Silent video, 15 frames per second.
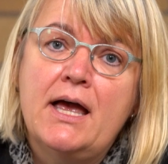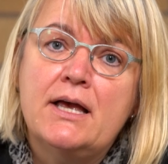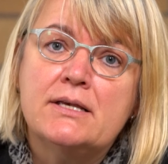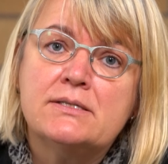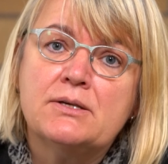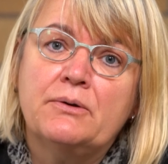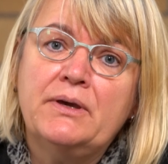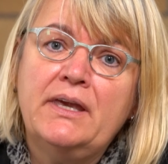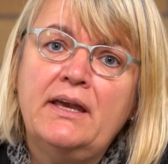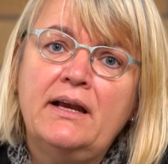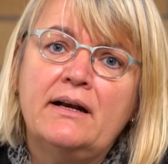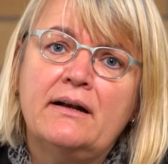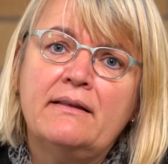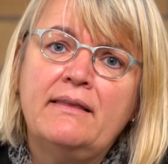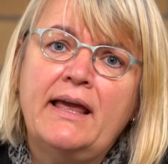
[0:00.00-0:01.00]
So
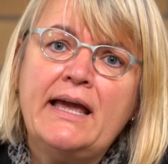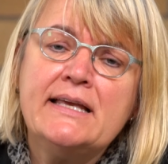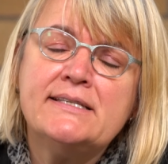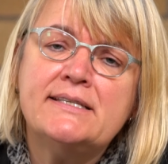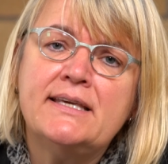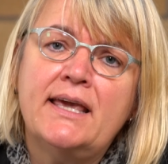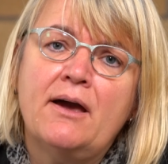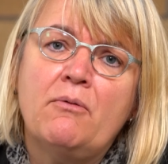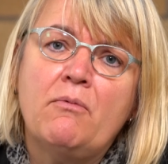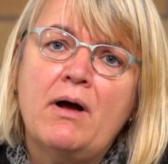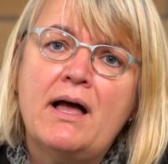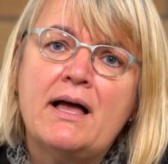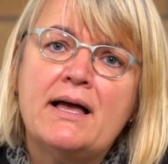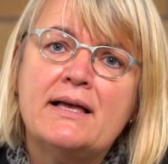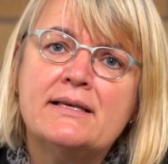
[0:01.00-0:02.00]
here the idea
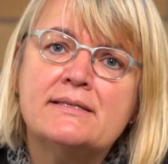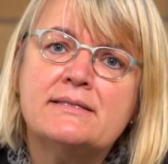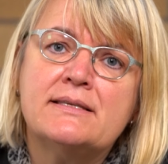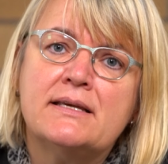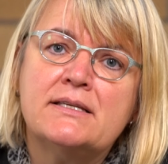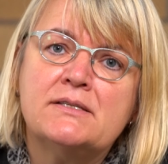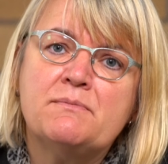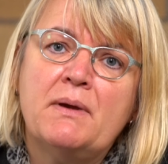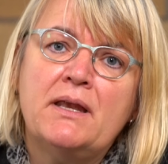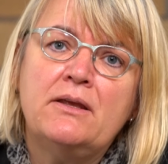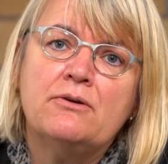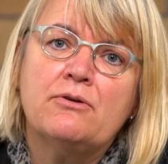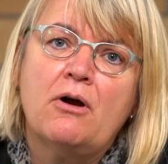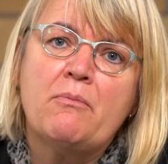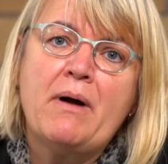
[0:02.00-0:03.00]
was, and
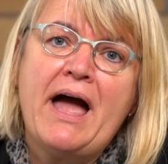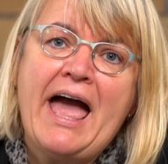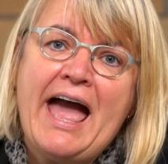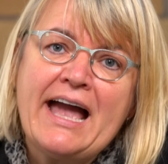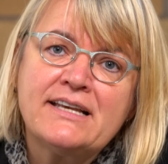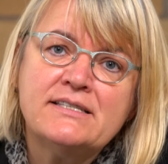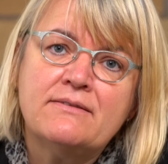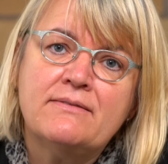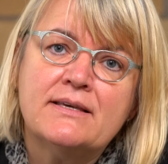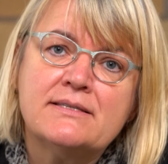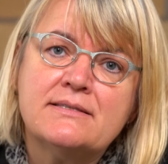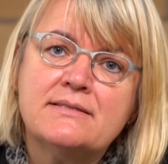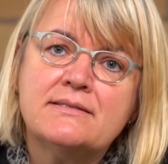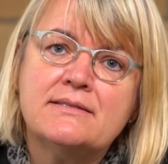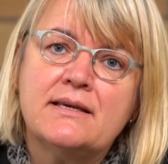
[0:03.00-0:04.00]
many Roma
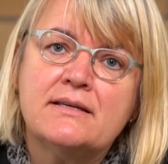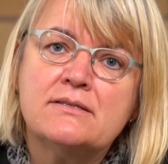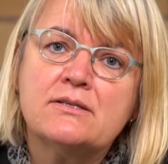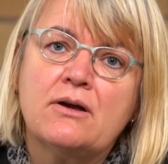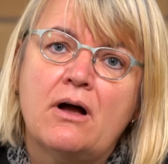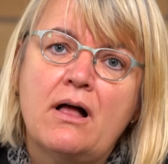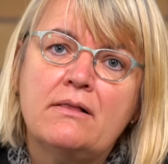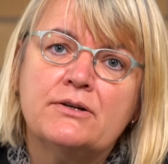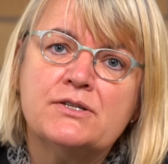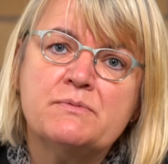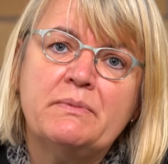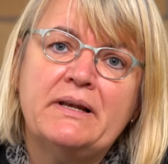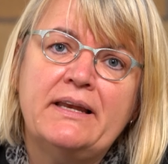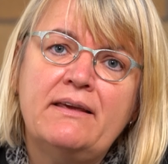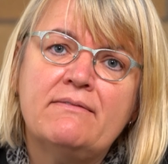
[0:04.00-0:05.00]
activists and scholars
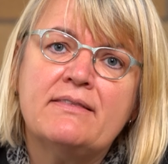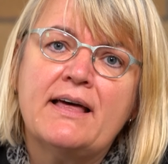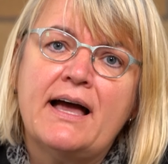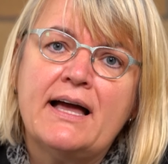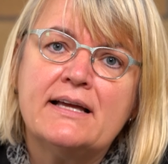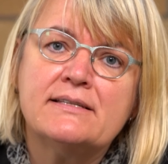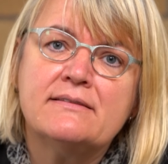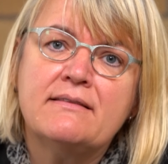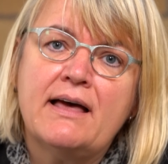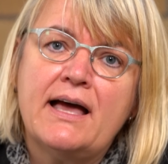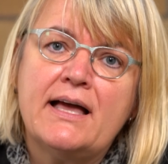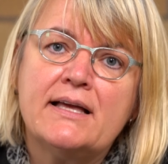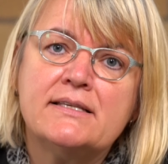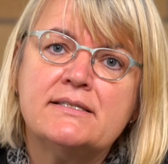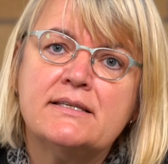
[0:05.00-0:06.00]
believe
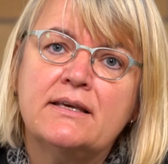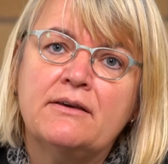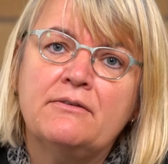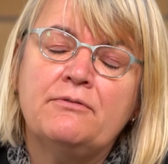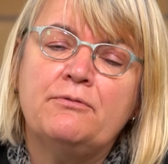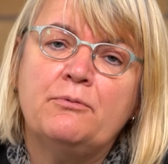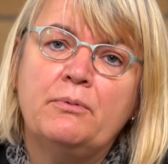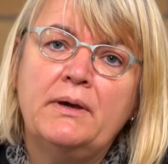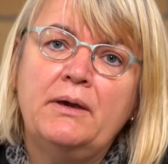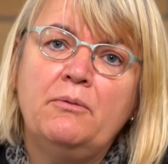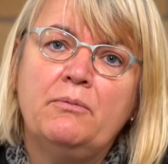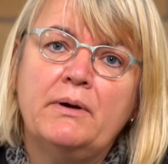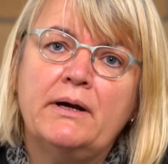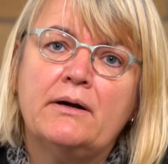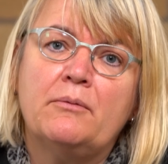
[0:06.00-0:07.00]
that if we
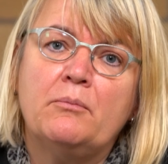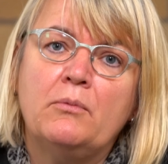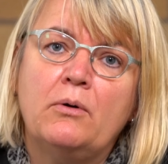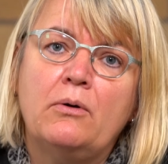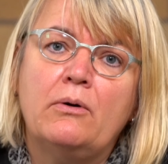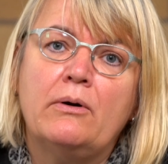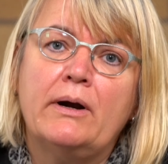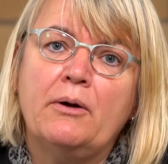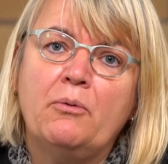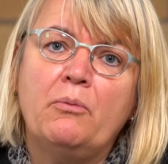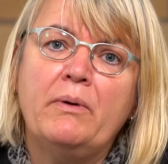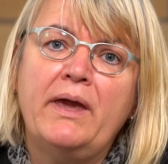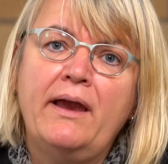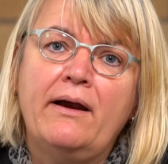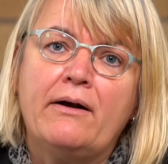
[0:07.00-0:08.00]
were more
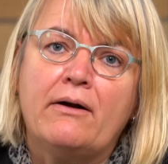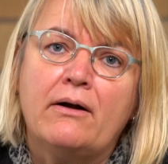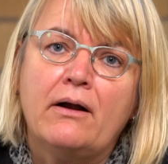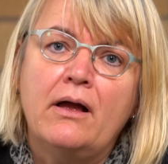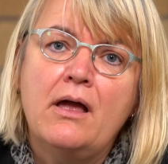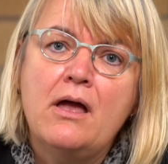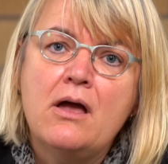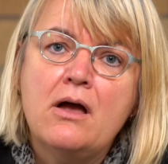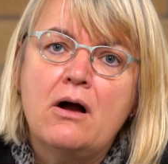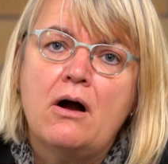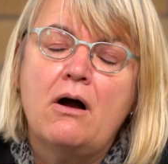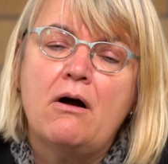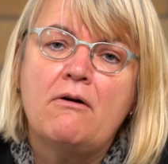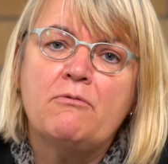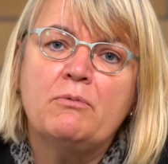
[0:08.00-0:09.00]
aware
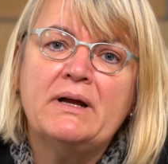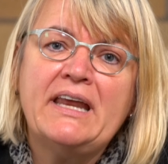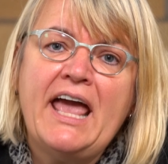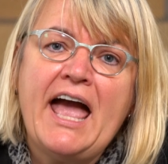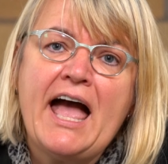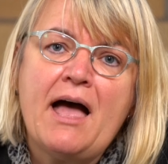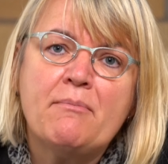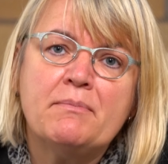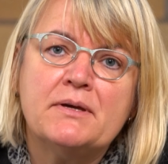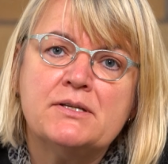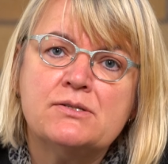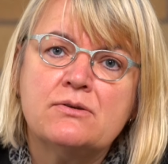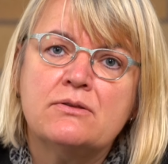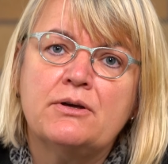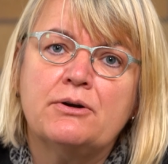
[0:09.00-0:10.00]
of what
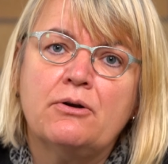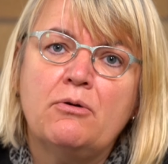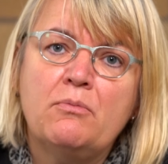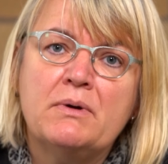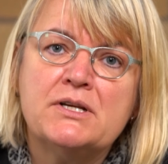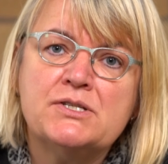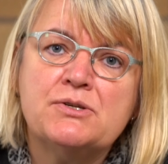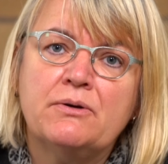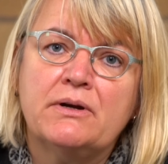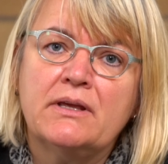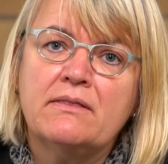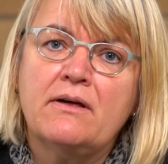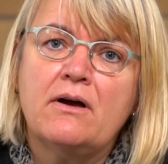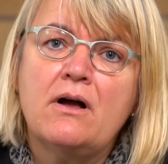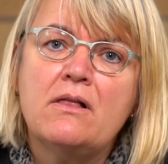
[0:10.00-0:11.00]
happened to the Roma
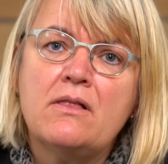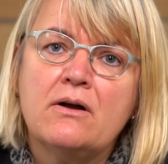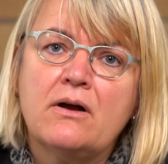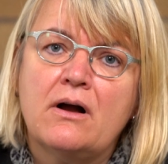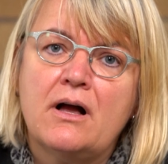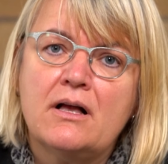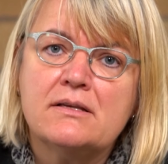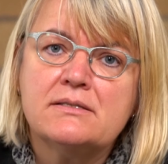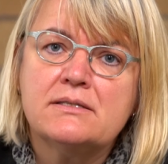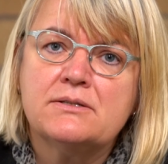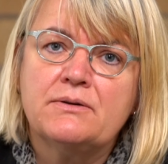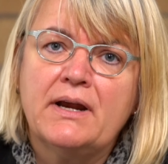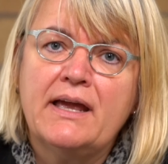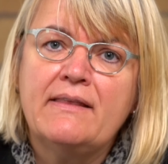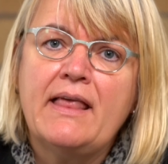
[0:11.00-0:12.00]
during the
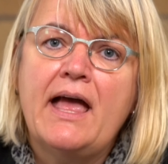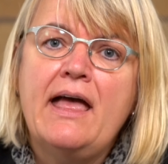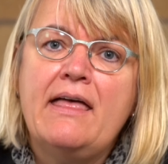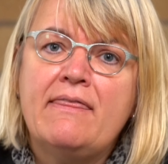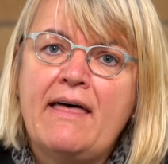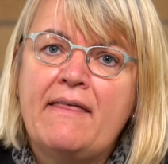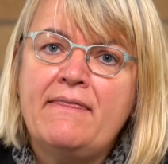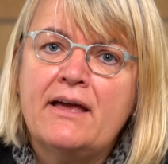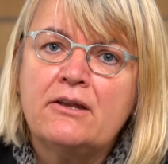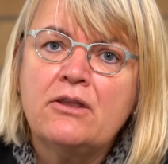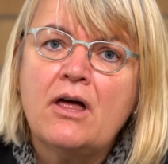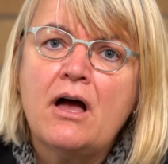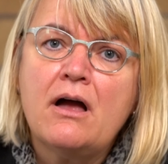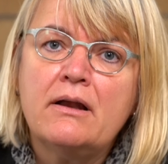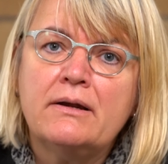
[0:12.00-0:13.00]
Holocaust, right, that
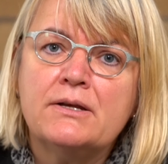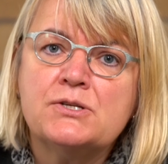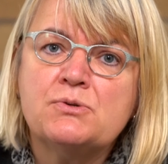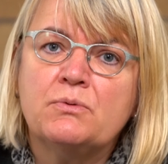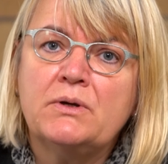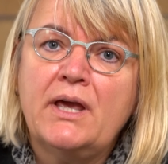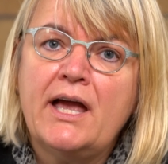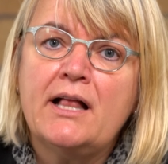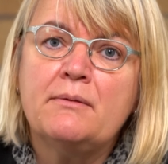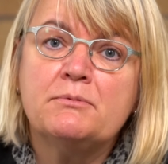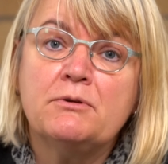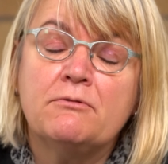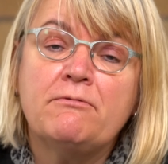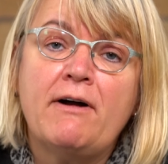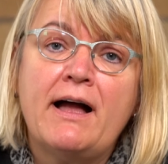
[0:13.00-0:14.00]
knowledge would help
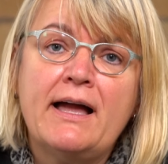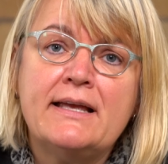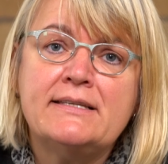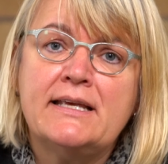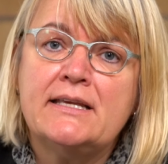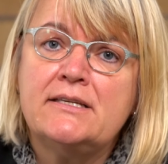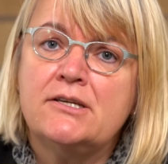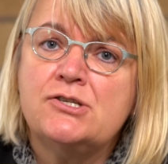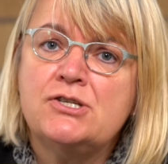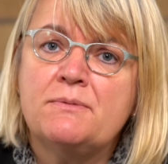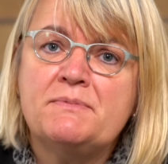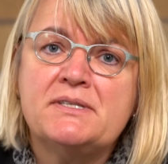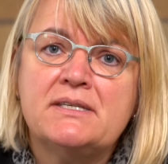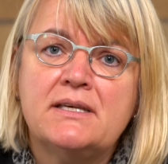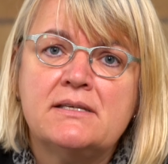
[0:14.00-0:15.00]
to fight
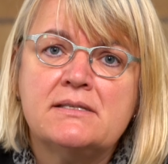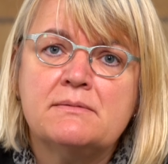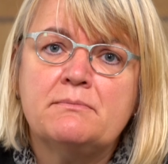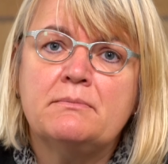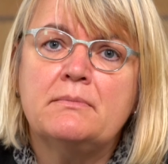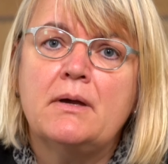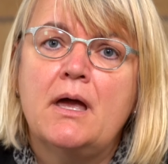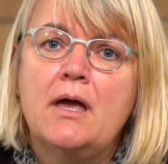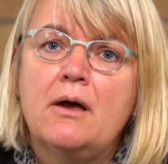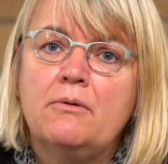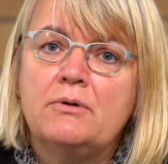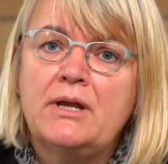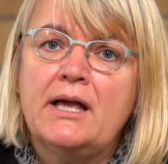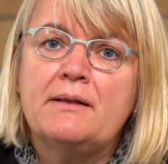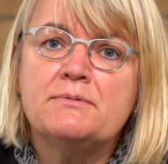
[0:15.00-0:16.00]
anti-Gypsyism,
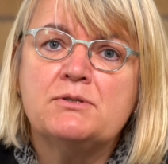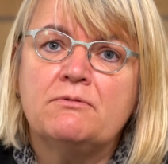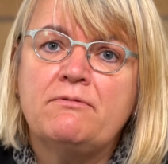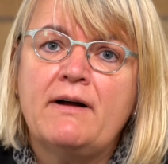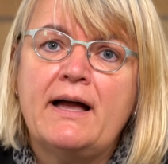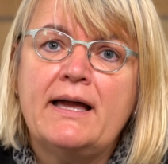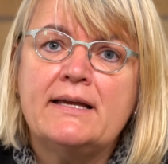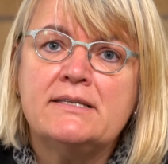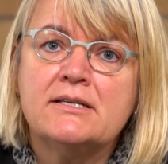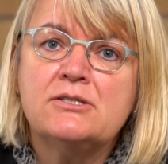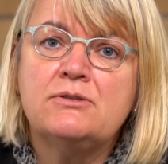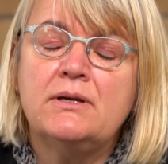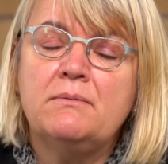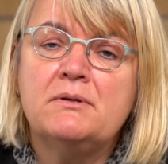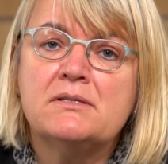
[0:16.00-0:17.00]
would help to fight
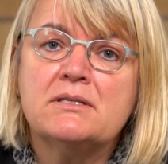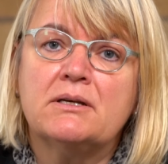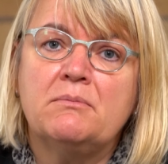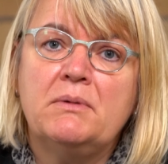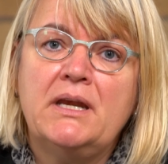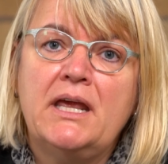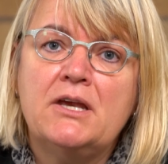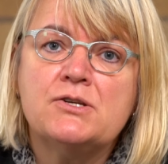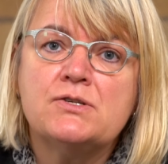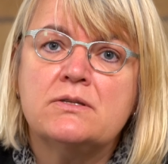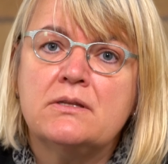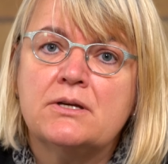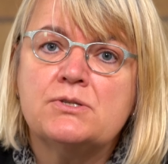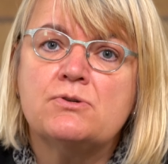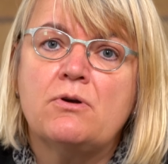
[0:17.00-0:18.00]
extreme
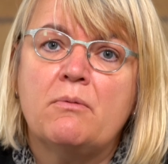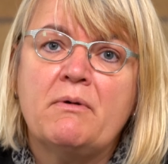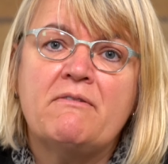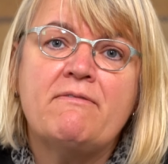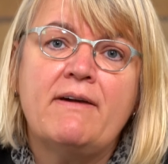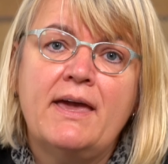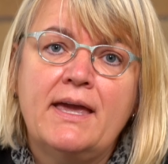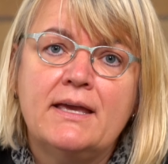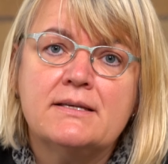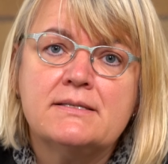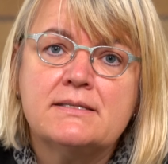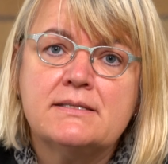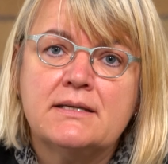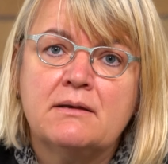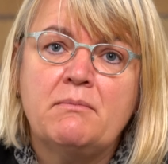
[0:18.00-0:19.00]
discrimination that Roma
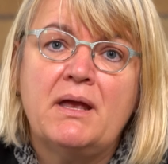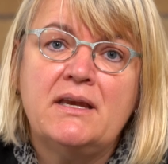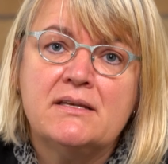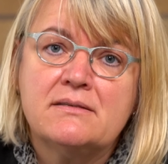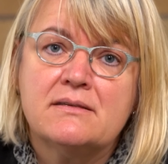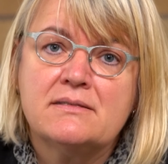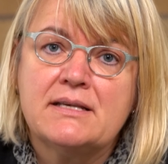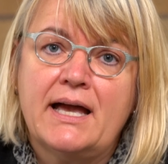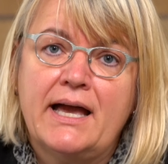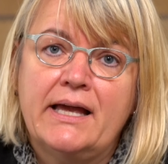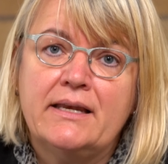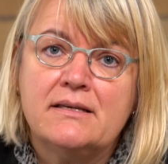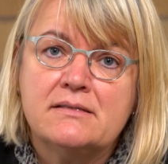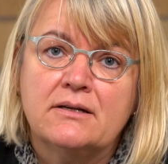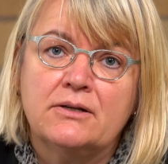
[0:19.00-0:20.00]
face in many
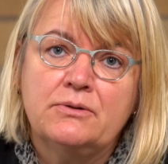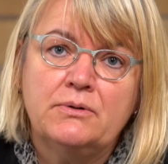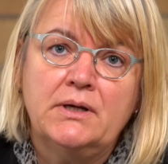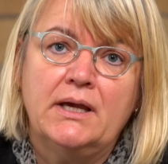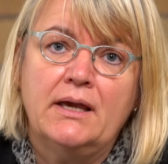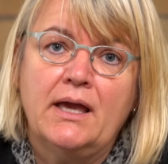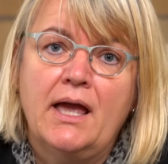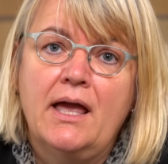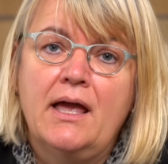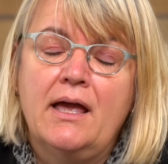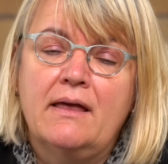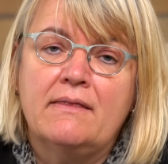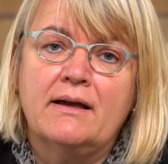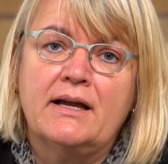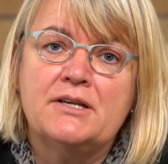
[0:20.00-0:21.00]
societies, including
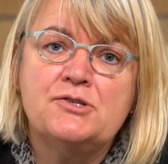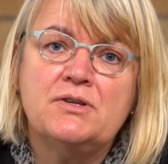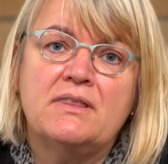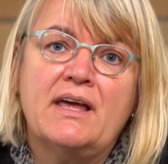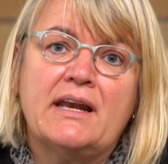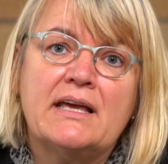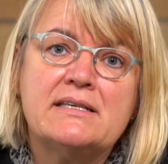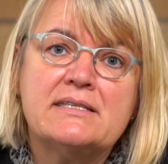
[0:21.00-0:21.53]
the country that I